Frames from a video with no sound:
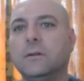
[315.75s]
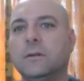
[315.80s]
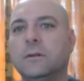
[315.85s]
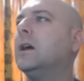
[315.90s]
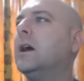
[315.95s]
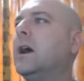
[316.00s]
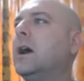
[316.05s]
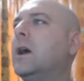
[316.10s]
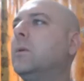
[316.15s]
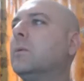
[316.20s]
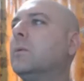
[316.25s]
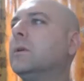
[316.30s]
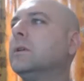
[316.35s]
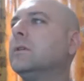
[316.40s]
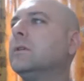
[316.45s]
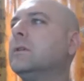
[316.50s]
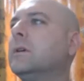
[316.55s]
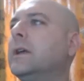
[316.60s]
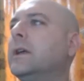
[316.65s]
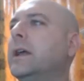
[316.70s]
I want to
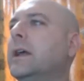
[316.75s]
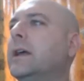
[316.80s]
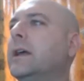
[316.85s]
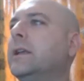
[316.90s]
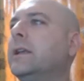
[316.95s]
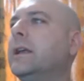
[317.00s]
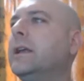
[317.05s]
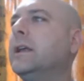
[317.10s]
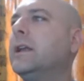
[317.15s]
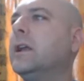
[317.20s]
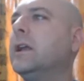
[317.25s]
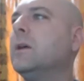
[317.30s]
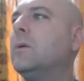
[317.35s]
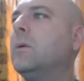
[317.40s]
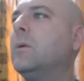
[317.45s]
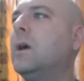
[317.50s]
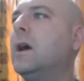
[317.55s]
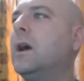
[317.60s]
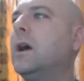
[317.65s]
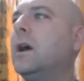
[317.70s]
go ahead and
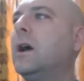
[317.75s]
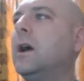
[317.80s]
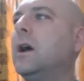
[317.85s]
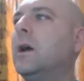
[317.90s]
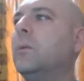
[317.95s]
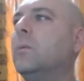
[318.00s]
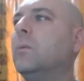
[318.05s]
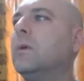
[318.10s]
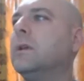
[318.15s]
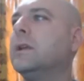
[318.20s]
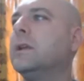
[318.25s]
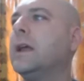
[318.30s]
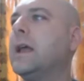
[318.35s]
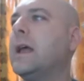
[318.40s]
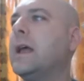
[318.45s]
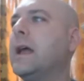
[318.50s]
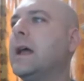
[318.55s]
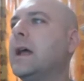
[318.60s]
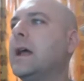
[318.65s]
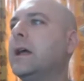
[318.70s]
I want to
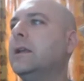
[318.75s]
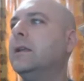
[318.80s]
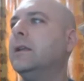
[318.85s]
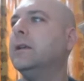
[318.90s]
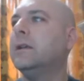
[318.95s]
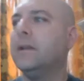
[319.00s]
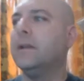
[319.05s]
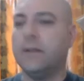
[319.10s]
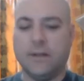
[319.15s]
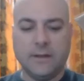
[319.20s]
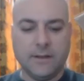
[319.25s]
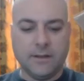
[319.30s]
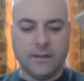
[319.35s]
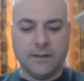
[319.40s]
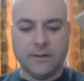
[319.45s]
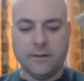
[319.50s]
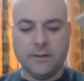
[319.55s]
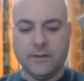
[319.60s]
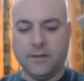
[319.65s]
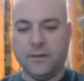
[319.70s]
add
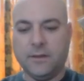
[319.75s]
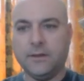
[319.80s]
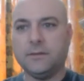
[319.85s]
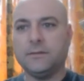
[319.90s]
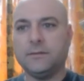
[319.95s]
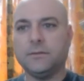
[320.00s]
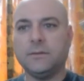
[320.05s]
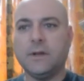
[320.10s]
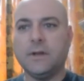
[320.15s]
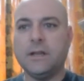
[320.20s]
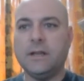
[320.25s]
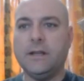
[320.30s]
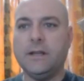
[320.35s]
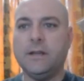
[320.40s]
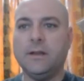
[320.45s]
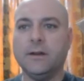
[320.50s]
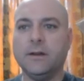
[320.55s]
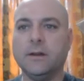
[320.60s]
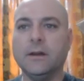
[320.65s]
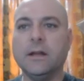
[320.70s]
this right
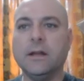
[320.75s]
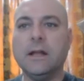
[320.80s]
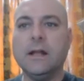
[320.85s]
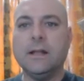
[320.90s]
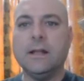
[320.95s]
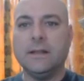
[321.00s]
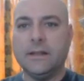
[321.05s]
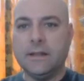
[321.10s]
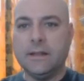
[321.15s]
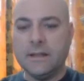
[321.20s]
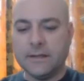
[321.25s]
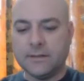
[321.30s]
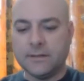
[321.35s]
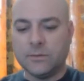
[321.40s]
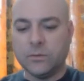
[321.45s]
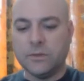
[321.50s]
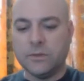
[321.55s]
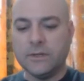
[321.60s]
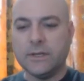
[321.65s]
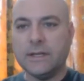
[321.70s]
here.
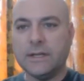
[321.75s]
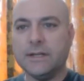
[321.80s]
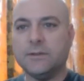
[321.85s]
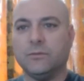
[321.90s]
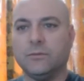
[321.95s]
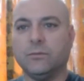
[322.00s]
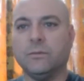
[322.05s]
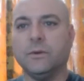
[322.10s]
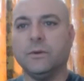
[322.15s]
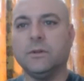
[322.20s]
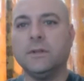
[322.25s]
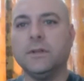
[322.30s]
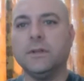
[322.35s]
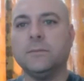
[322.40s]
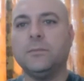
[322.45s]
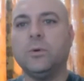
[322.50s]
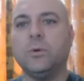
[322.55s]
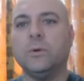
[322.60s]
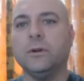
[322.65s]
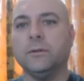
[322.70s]
This one is really
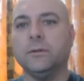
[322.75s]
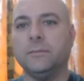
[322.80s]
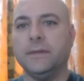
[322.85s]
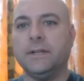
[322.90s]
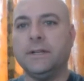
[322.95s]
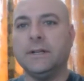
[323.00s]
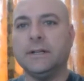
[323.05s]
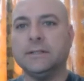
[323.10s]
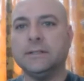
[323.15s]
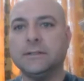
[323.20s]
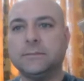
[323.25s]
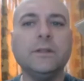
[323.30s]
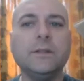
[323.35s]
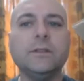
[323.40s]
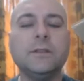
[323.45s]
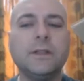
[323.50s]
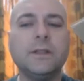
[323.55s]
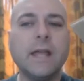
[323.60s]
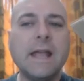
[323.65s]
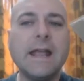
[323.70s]
important because
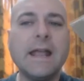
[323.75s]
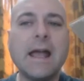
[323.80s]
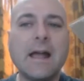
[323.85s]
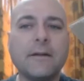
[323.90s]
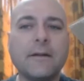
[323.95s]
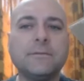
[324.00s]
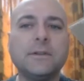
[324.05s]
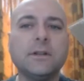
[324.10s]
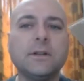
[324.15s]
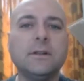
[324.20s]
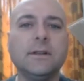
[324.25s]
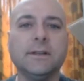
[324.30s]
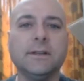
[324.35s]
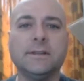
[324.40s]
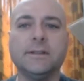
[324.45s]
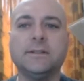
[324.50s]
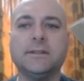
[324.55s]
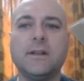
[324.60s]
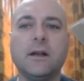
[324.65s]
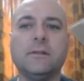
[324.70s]
they have to click
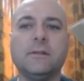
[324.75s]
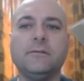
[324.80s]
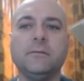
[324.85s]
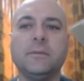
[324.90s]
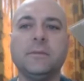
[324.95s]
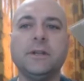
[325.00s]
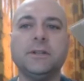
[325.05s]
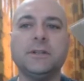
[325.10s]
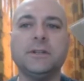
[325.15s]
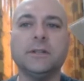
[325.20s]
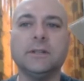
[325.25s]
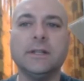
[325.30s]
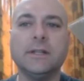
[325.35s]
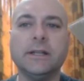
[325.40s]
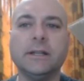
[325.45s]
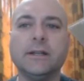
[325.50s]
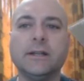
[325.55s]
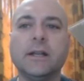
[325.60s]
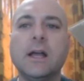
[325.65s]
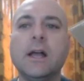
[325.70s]
this confirmation
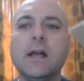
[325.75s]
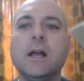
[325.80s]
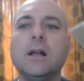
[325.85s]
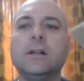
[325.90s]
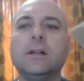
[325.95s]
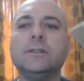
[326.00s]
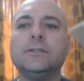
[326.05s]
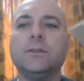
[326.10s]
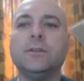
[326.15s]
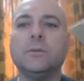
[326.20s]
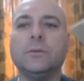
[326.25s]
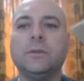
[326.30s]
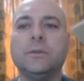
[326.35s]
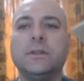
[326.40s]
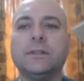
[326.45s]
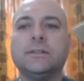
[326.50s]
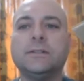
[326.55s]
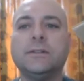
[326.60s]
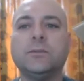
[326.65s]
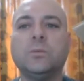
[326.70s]
link. So
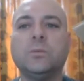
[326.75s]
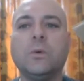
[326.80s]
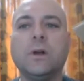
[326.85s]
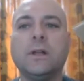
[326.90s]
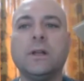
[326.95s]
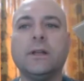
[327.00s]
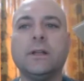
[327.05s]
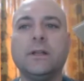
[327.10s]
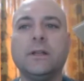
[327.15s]
this is what,